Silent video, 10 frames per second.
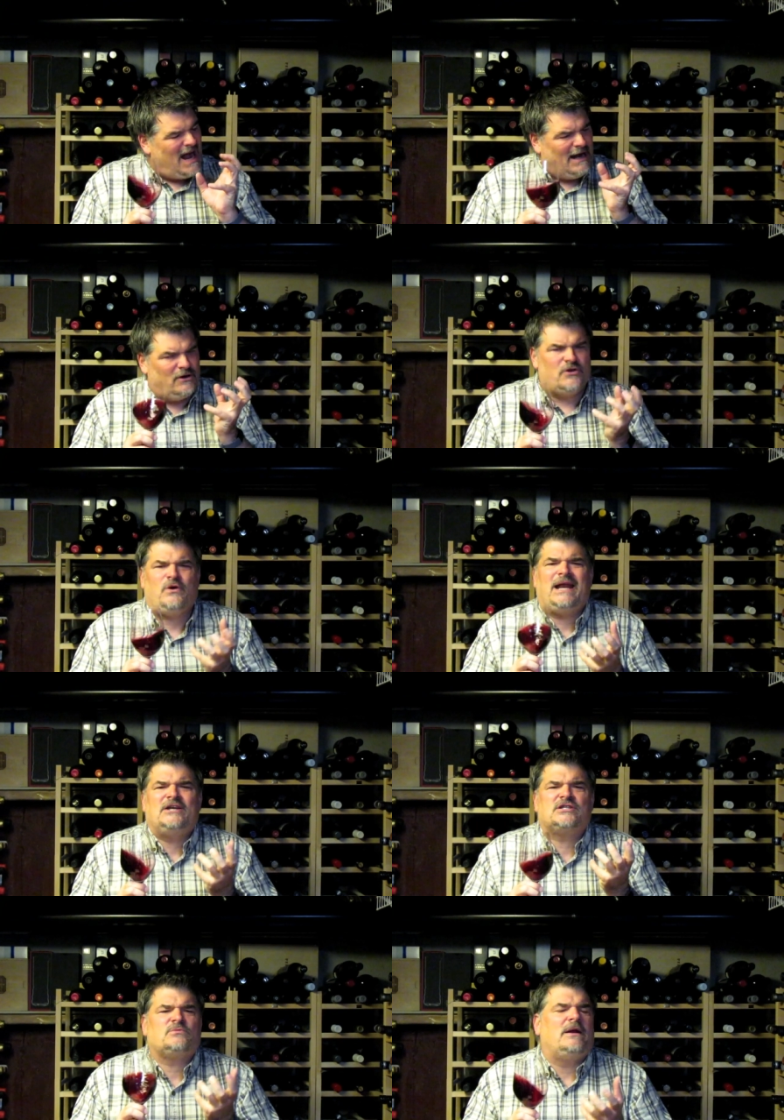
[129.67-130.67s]
I don't know, you could
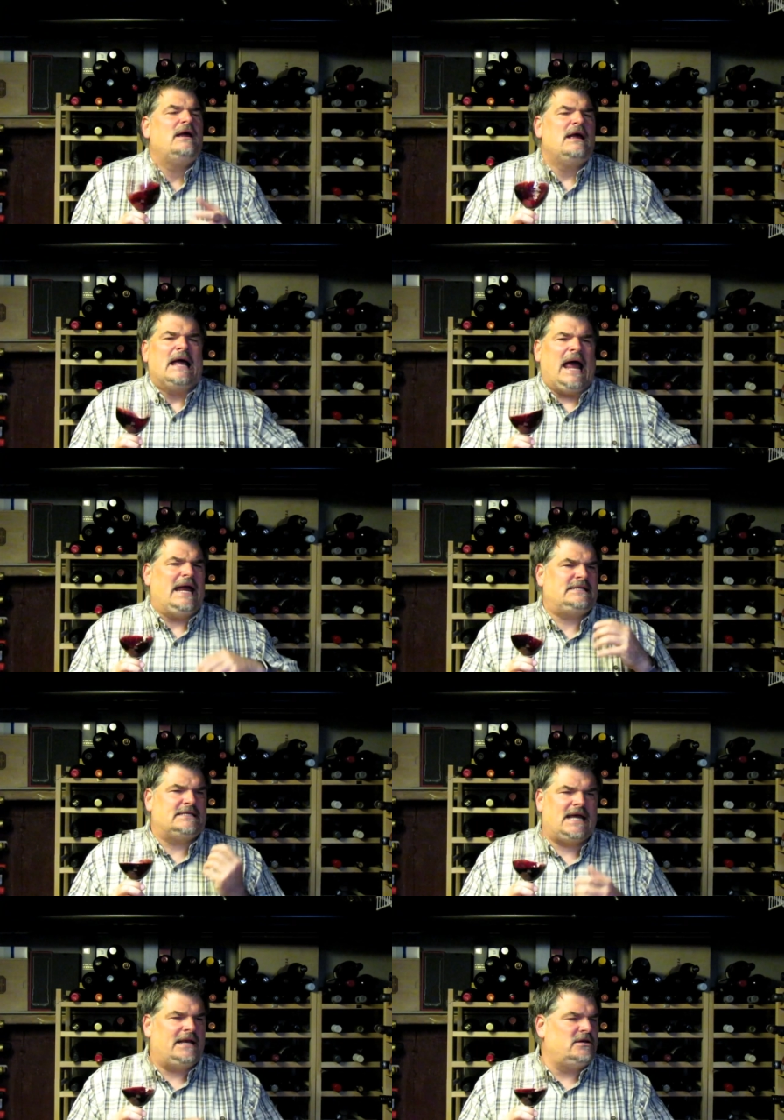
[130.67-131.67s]
age this one eight
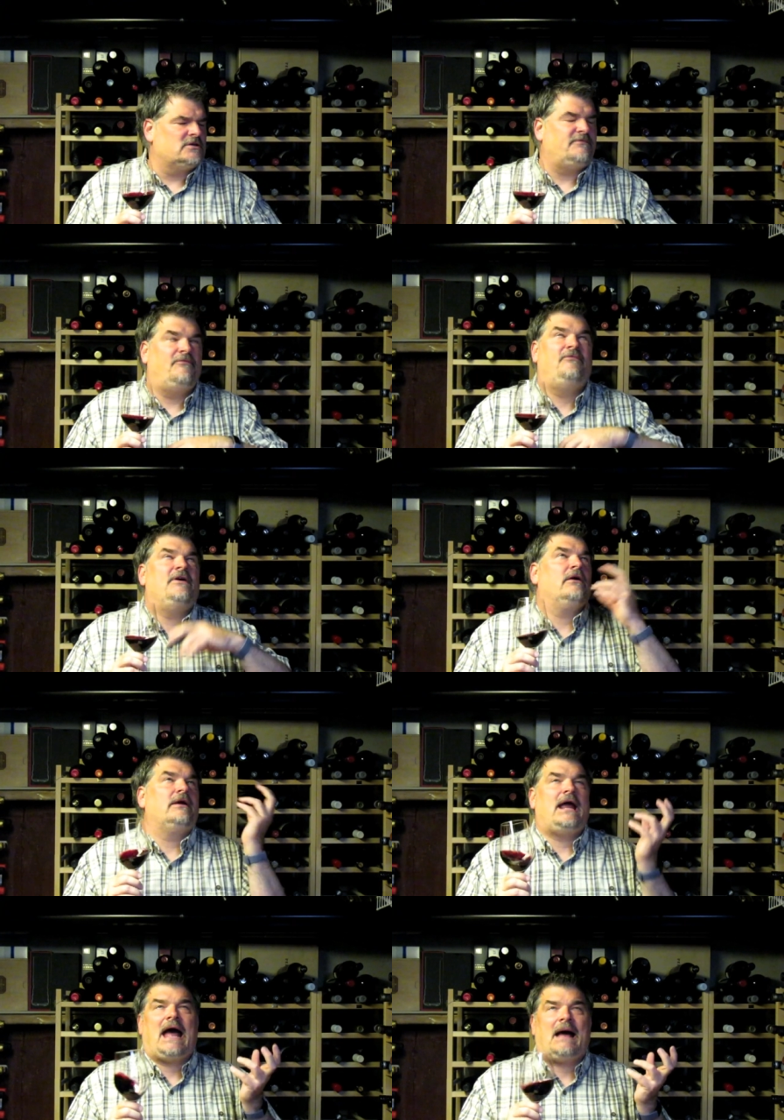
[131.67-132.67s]
to ten years
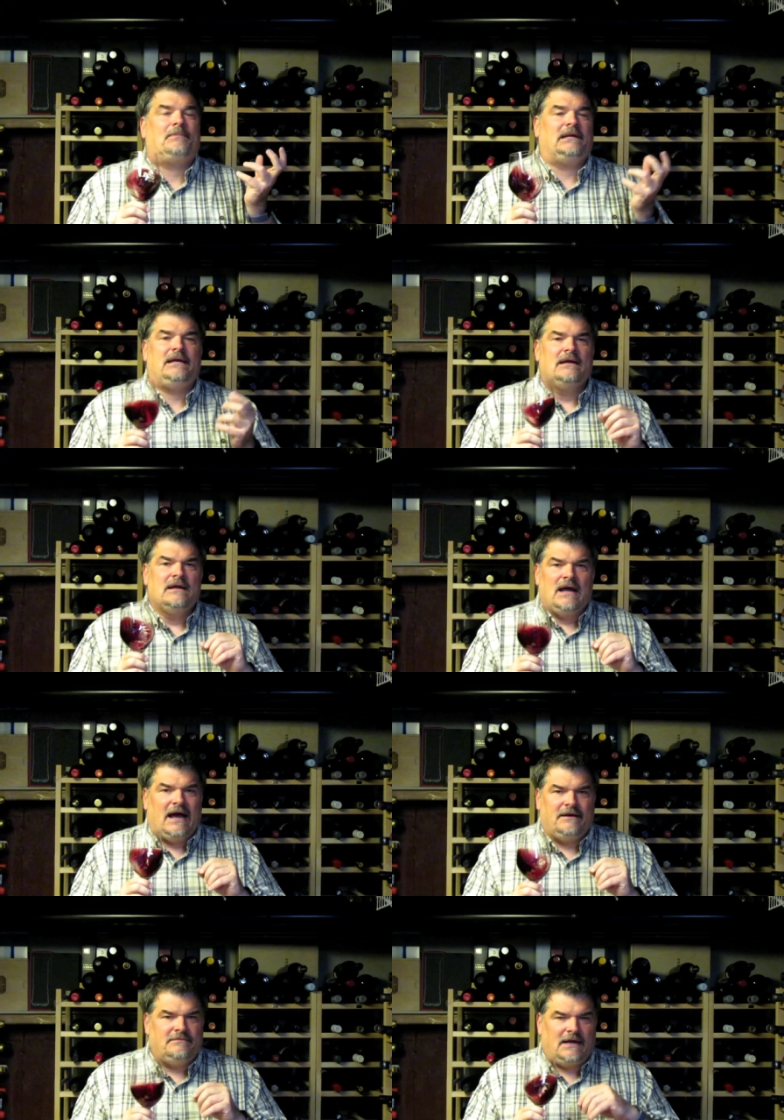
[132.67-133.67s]
very happily
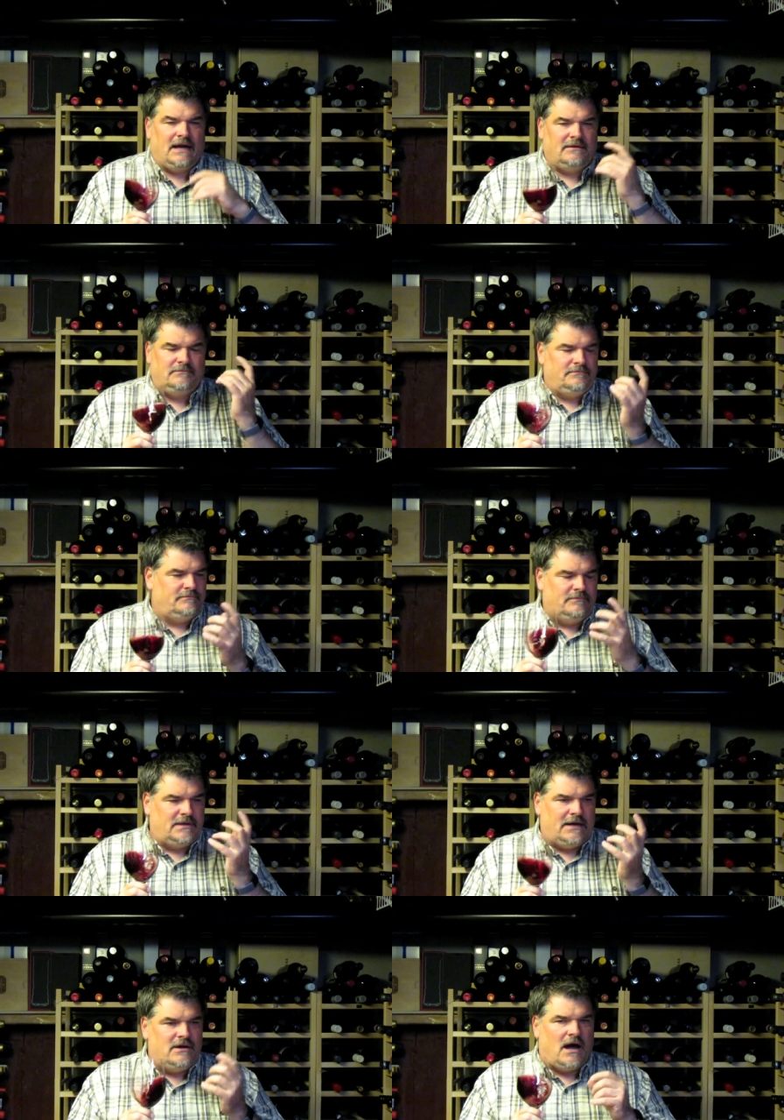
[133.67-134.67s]
and, and,
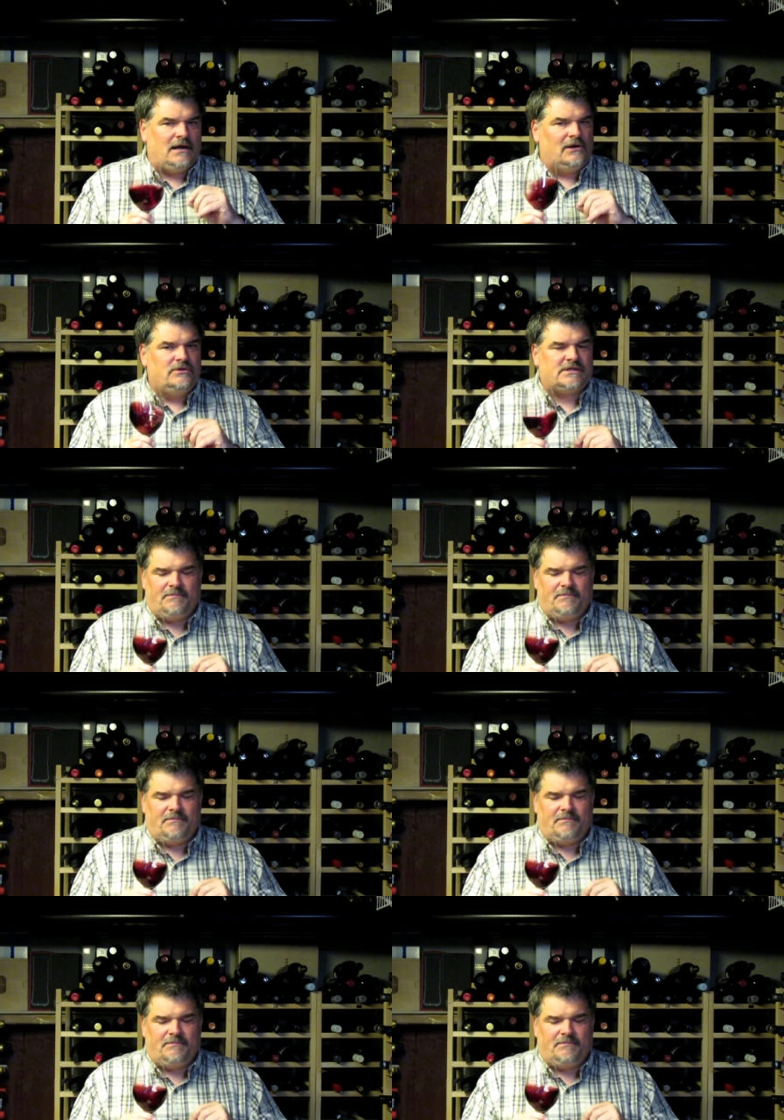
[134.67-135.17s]
and not lose